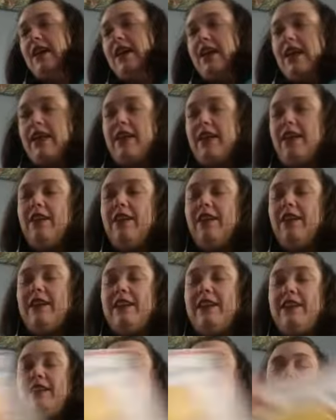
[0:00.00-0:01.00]
Here
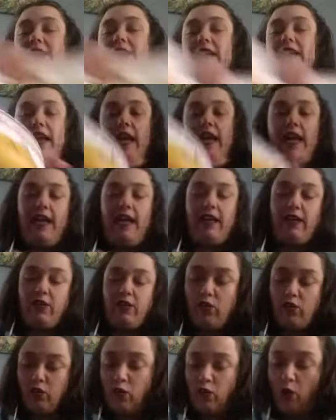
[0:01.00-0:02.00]
is a
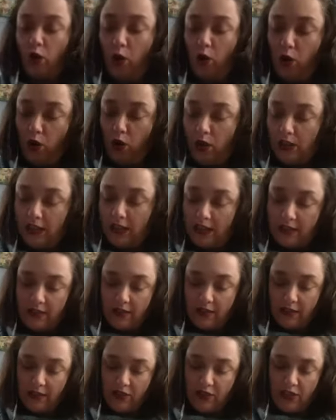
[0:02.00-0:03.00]
golden
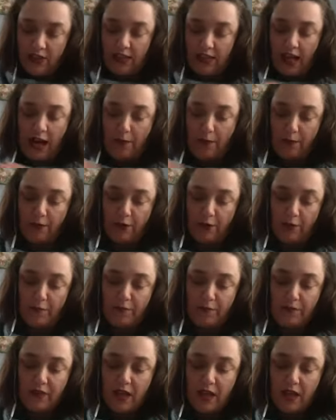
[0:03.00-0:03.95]
delicious apple.